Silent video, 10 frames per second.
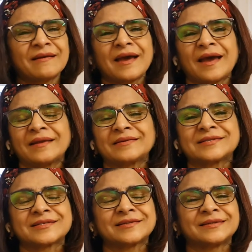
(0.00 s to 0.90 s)

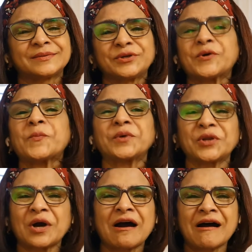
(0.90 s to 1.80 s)
and open
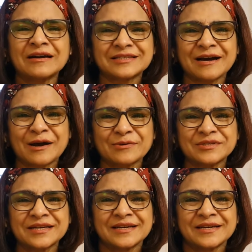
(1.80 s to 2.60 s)
your heart out.